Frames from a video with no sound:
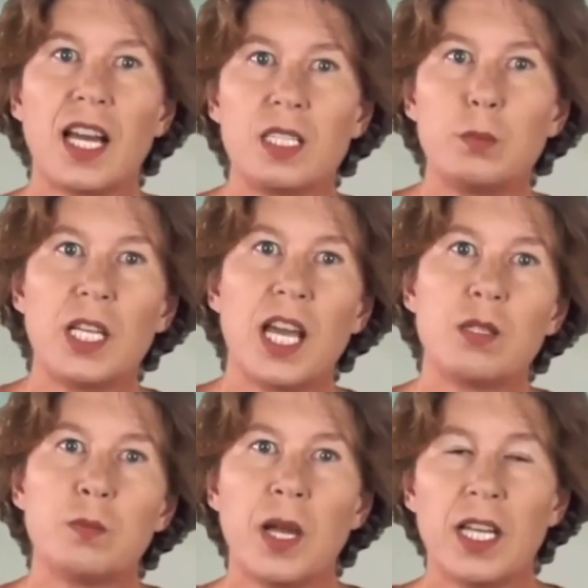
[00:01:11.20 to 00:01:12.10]

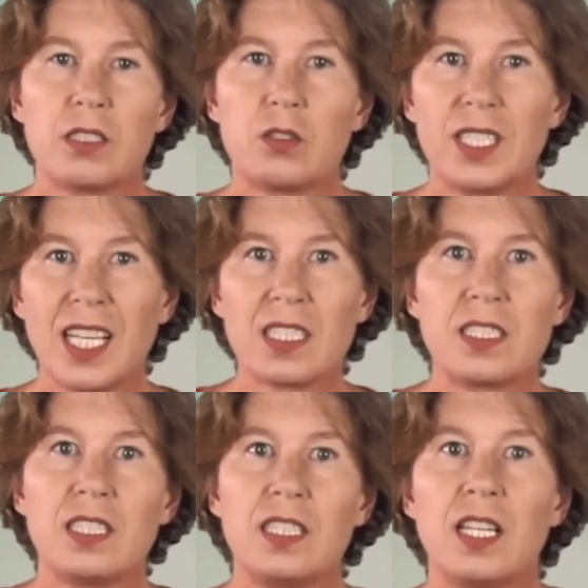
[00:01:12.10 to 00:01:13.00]
IBM and
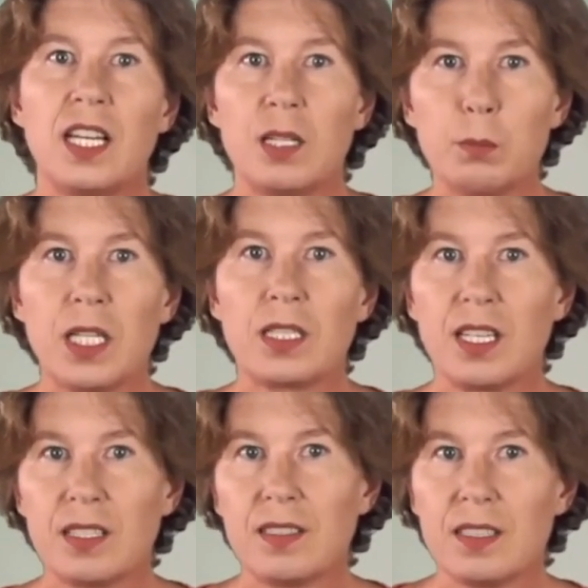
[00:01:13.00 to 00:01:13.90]
Rigetti, among
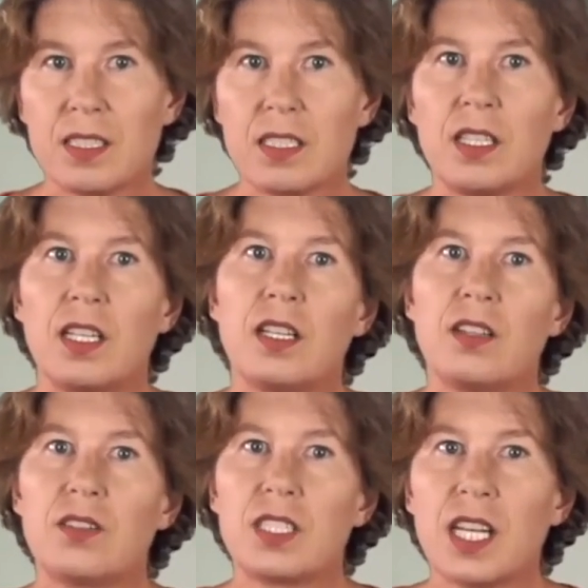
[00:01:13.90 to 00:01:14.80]
others.
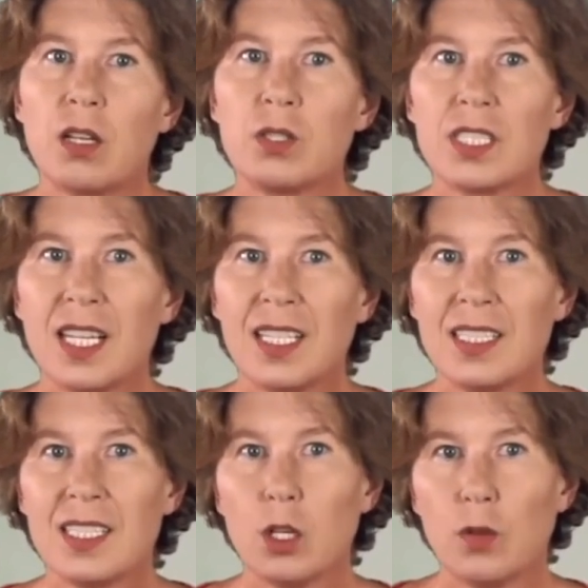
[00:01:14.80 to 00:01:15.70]
The
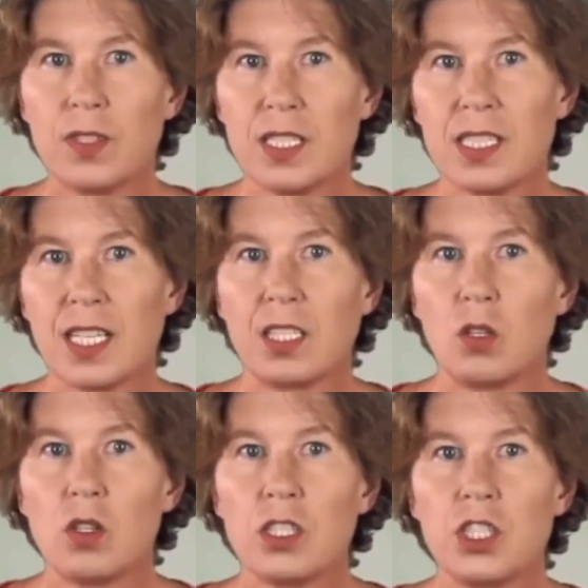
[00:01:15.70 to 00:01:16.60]
downsides of this
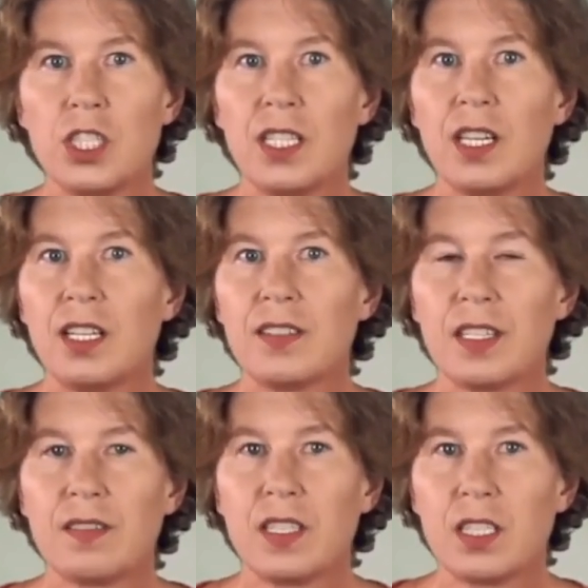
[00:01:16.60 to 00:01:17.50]
technology are
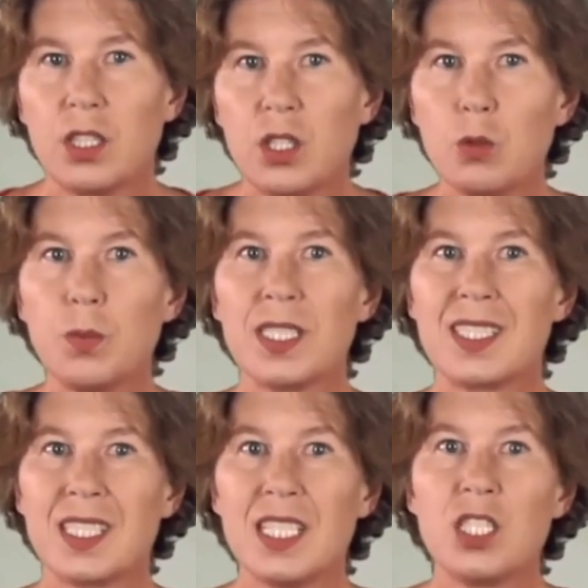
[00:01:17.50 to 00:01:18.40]
that the
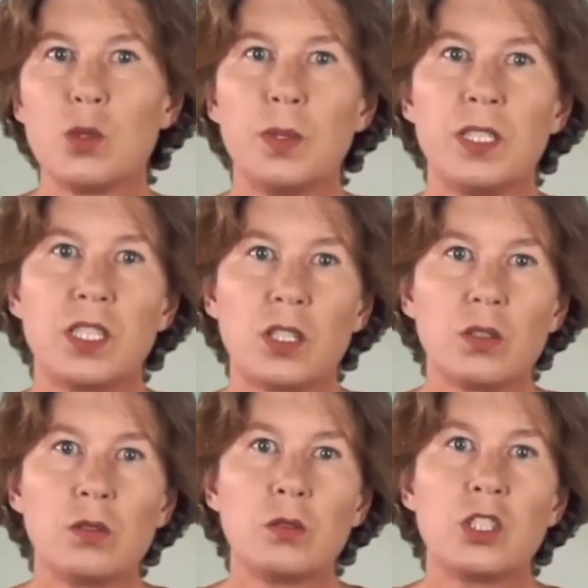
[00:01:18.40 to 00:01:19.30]
qubits need to be
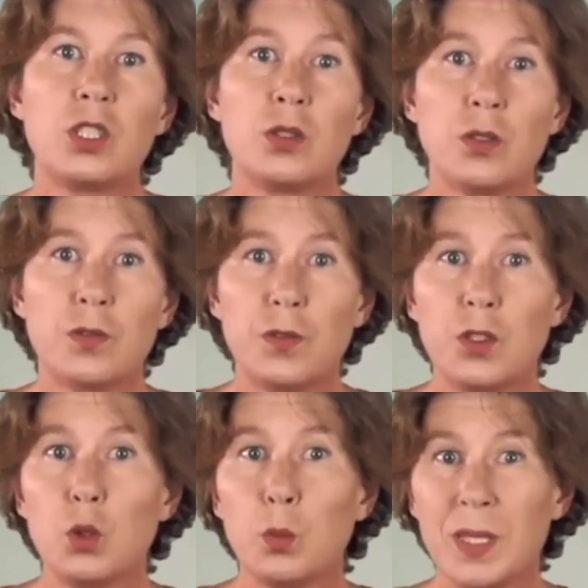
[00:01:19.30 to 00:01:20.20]
cooled to a
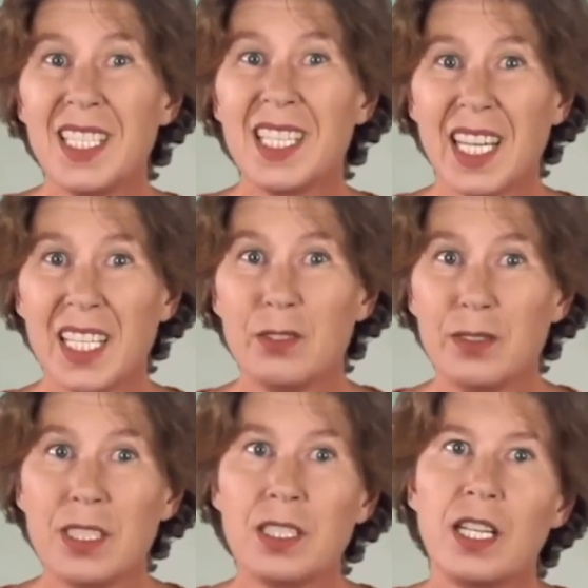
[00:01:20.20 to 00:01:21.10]
few
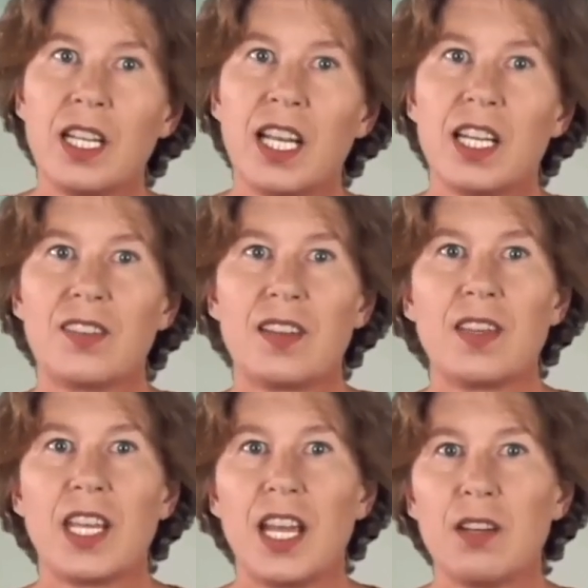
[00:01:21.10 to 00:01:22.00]
millikelvin and that
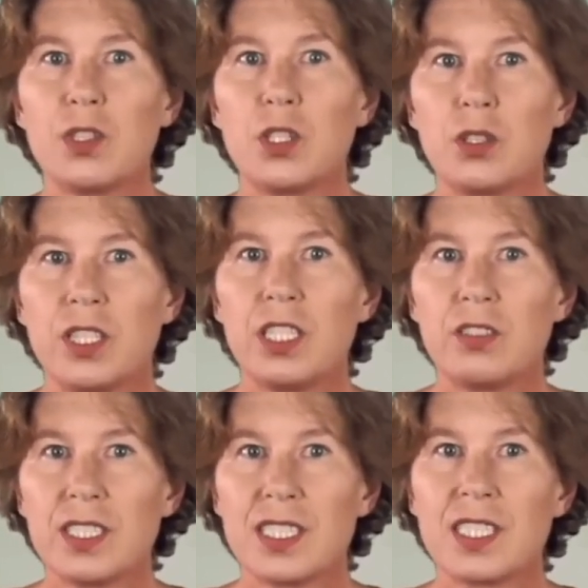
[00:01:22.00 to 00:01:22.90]
they have a
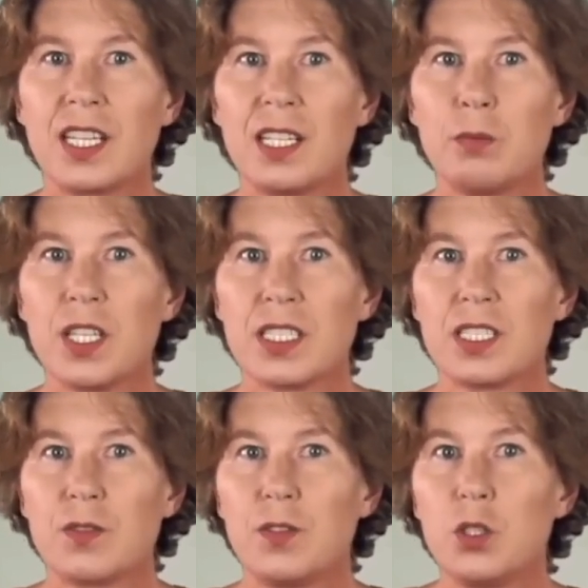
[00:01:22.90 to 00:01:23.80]
coherence time
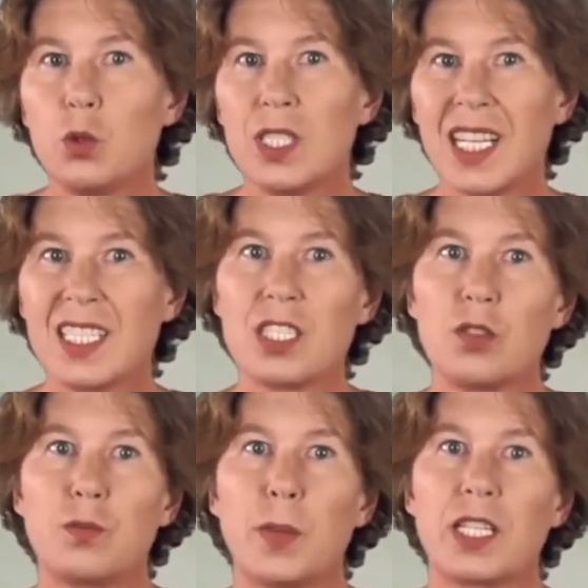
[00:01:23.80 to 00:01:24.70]
that's a few tenths
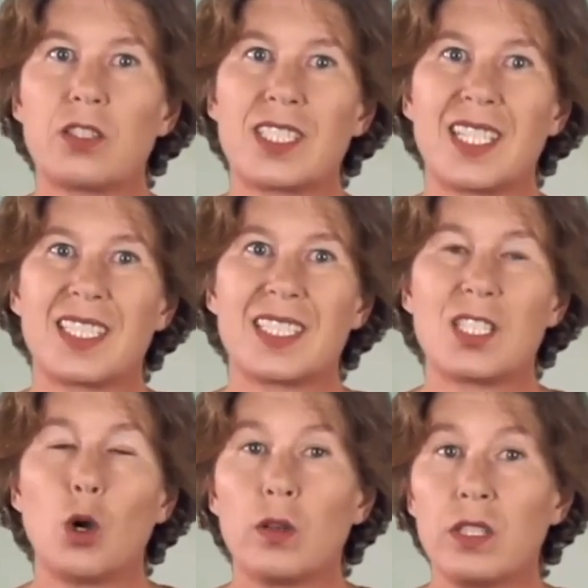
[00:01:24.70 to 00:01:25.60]
of microseconds
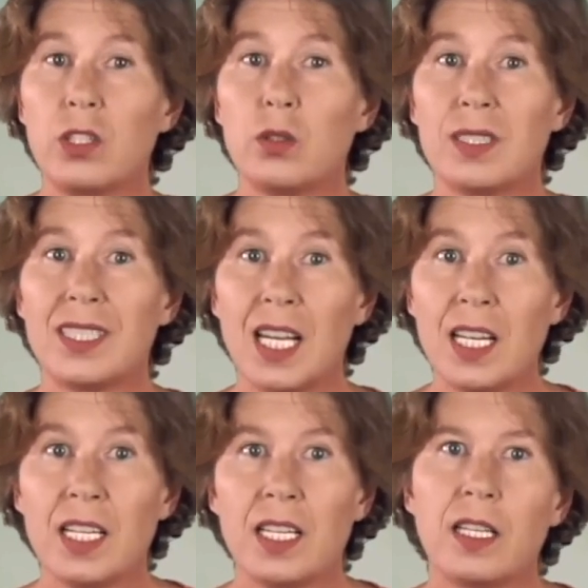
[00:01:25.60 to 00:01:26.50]
on a good
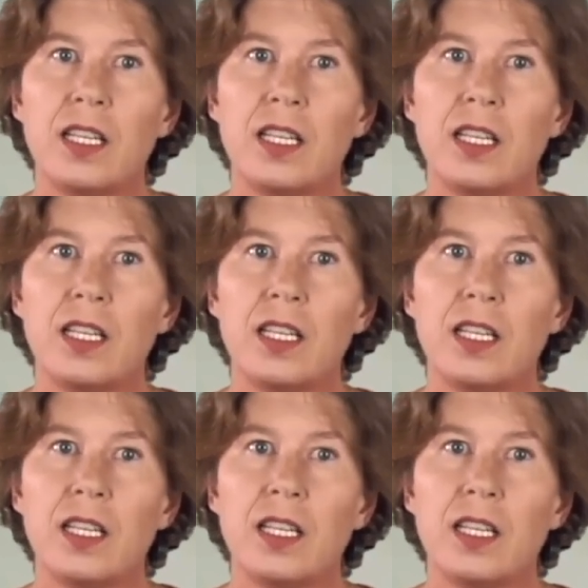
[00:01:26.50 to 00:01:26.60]
day.